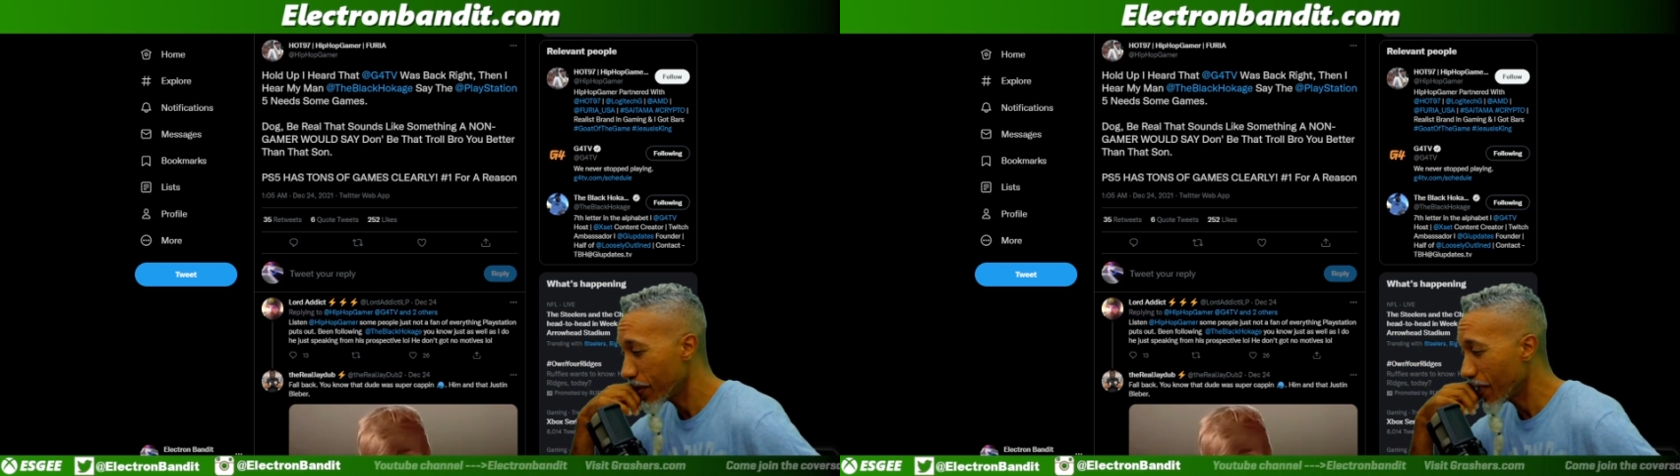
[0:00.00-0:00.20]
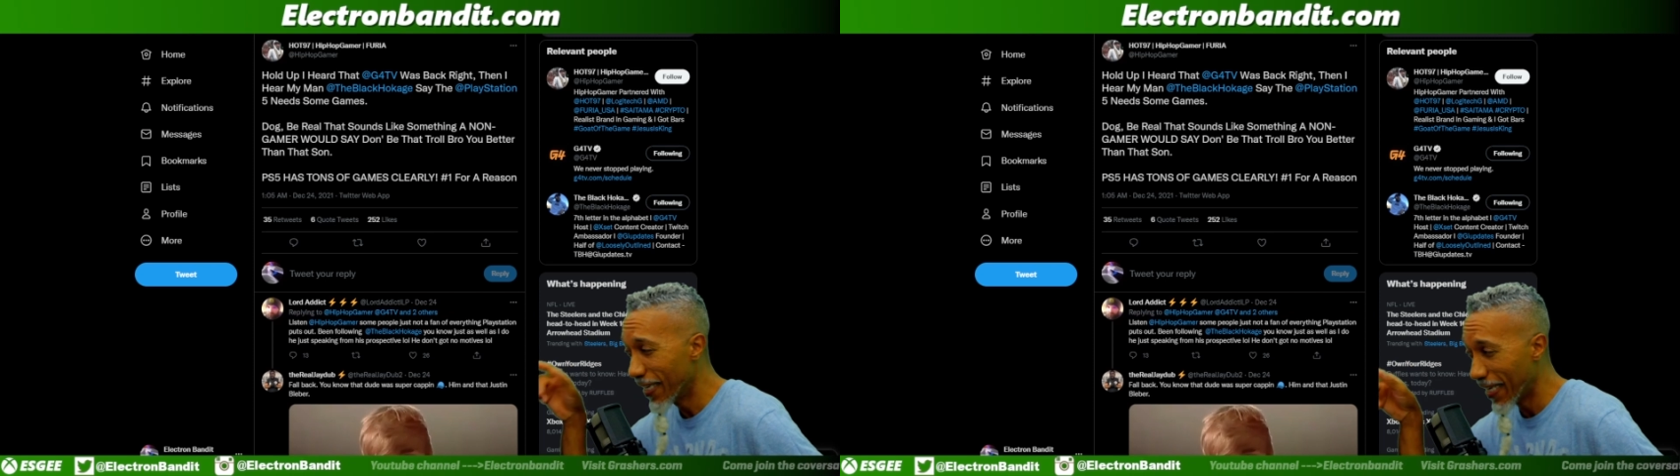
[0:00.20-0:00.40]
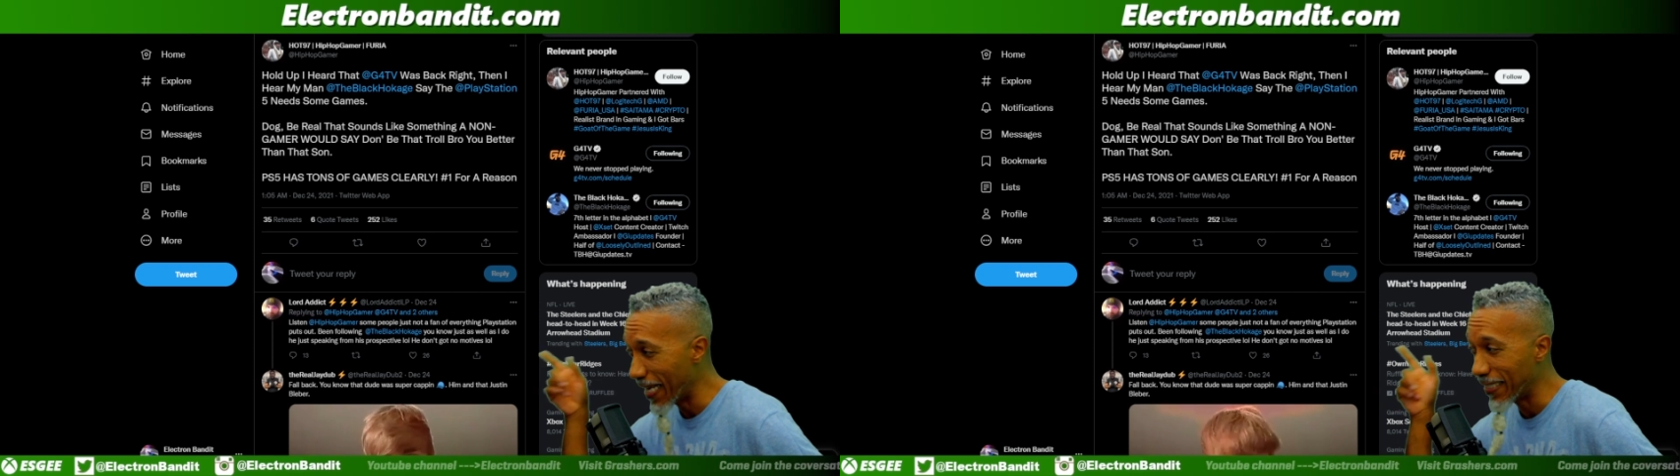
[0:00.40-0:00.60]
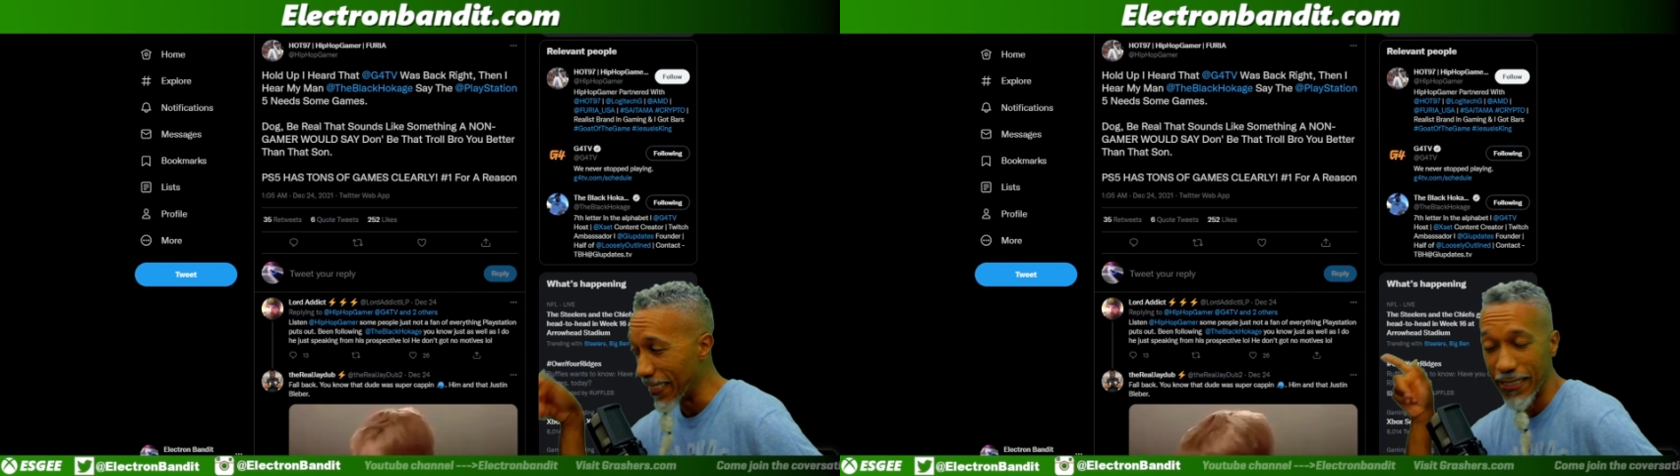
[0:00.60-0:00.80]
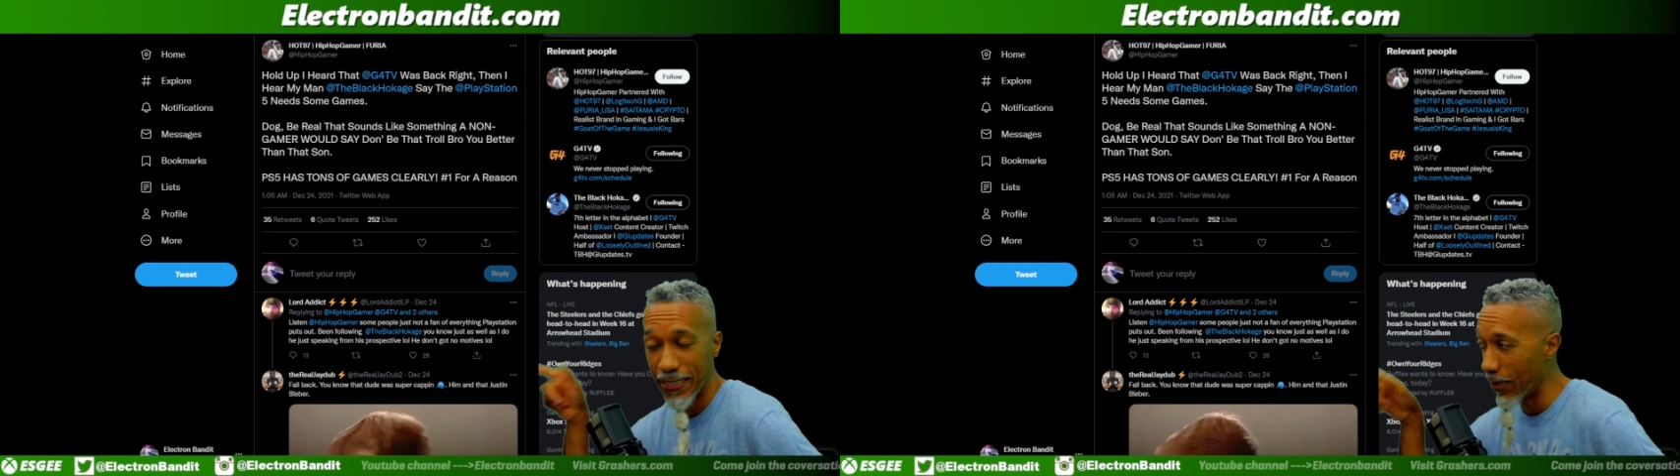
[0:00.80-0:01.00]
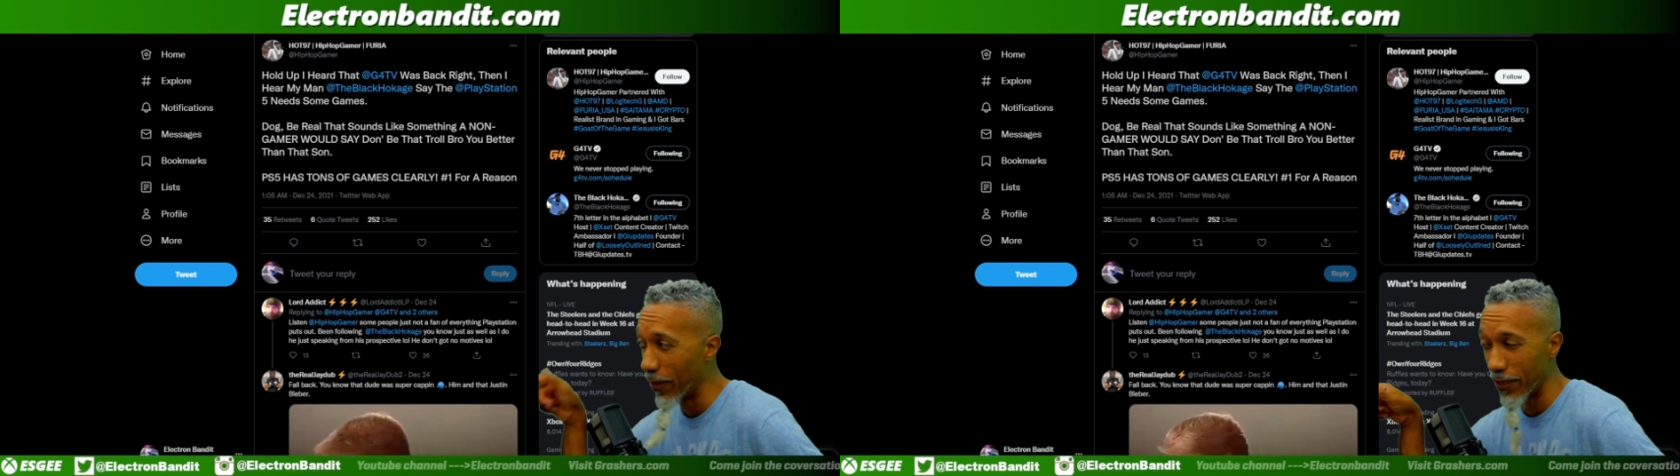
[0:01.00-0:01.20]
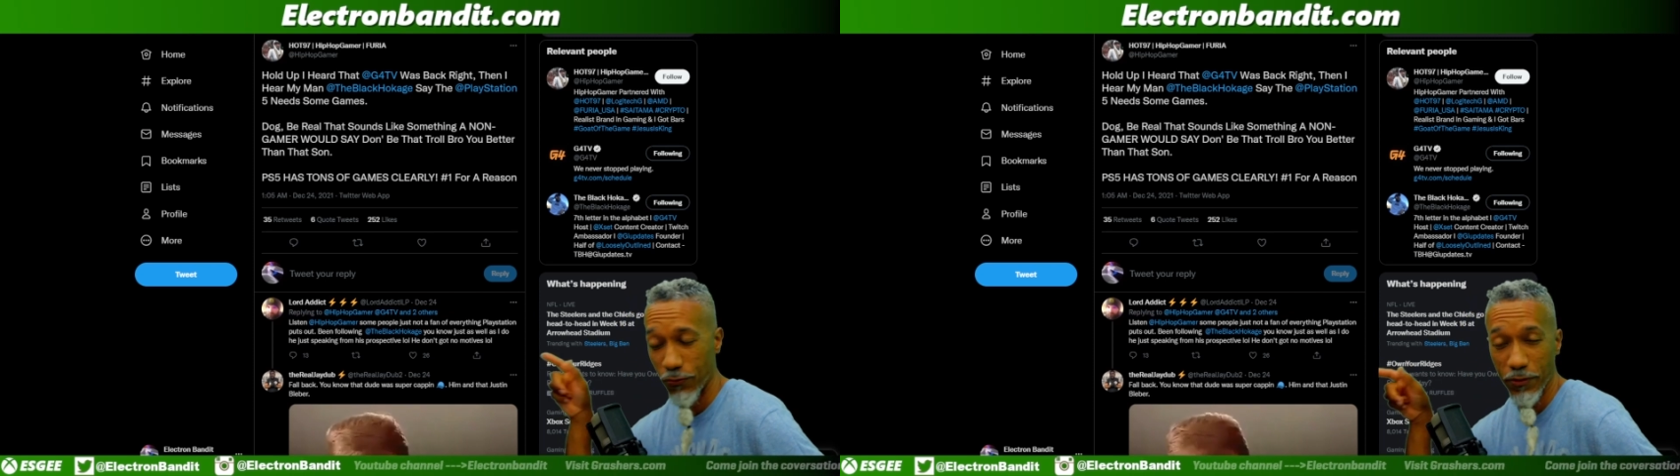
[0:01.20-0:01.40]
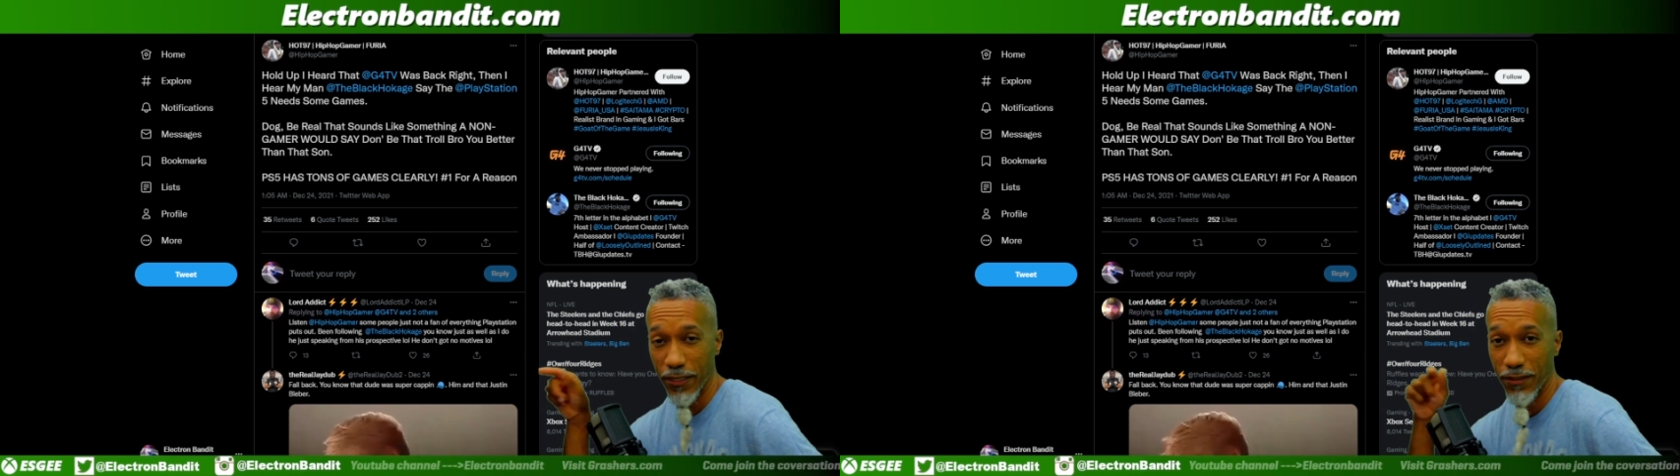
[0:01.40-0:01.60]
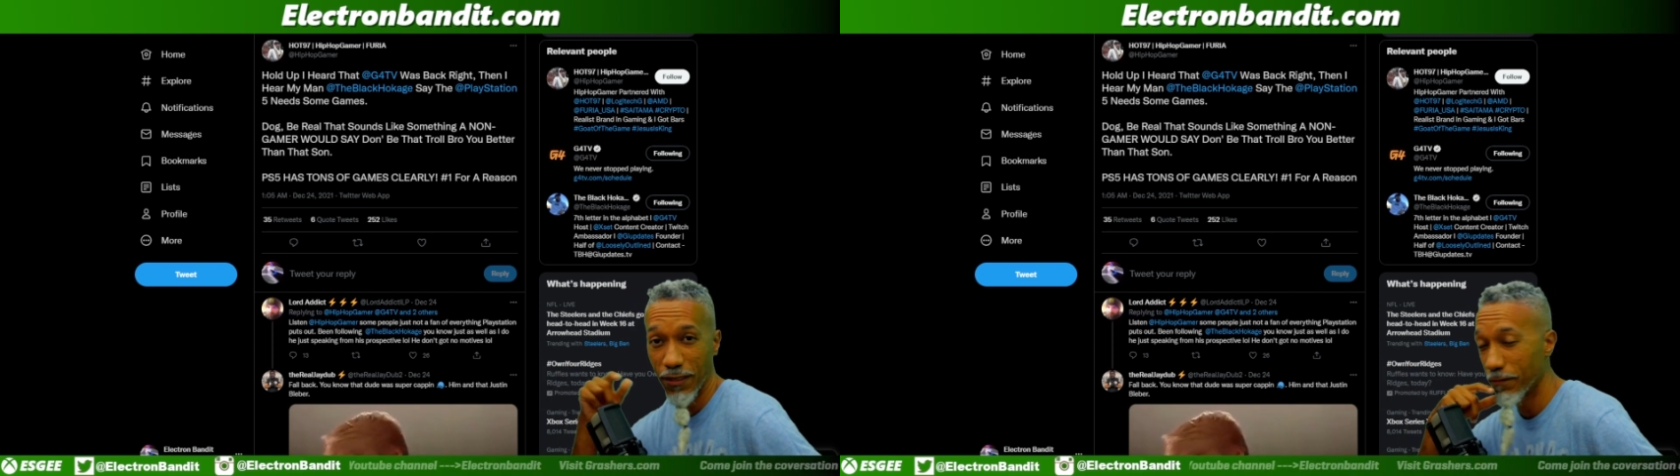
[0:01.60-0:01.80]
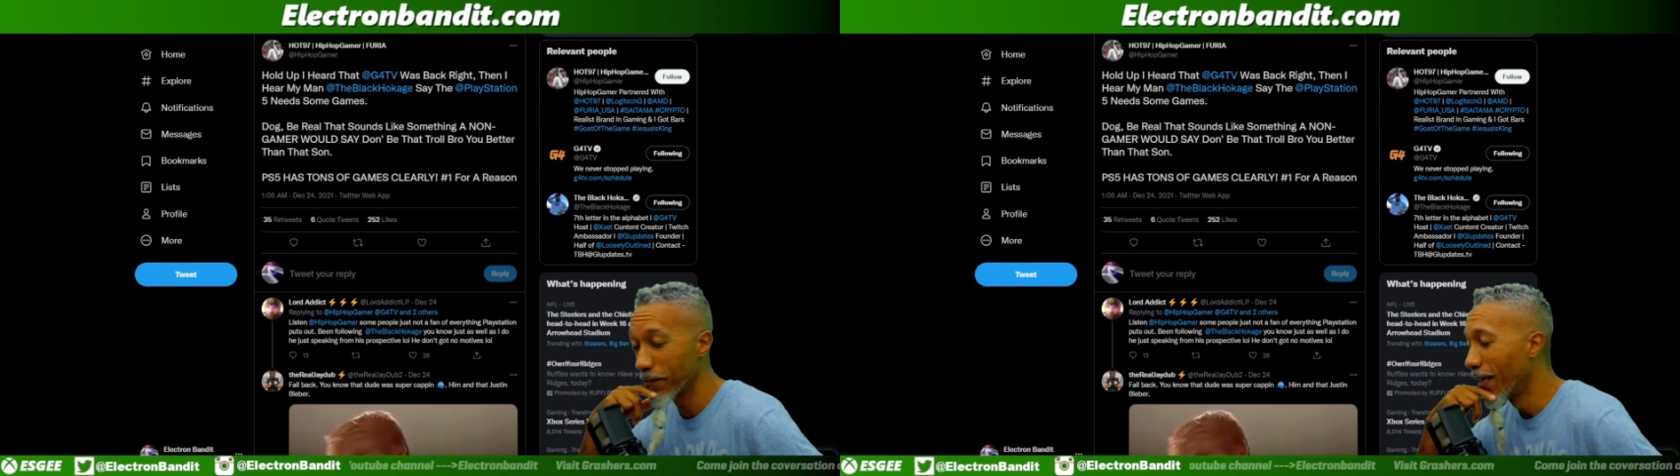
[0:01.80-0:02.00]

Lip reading: And they went through this stuff.